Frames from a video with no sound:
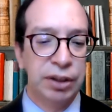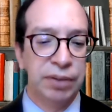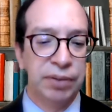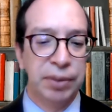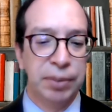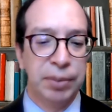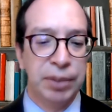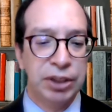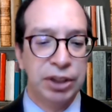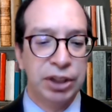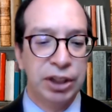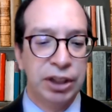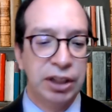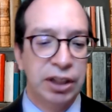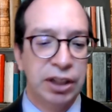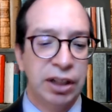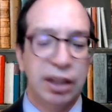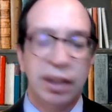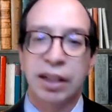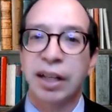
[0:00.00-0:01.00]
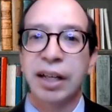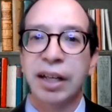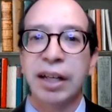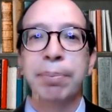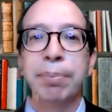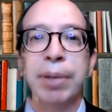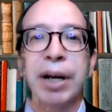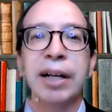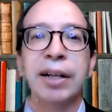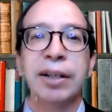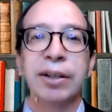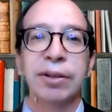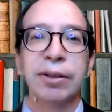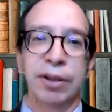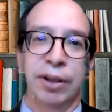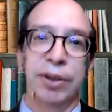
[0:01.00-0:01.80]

of the Mexica Empire,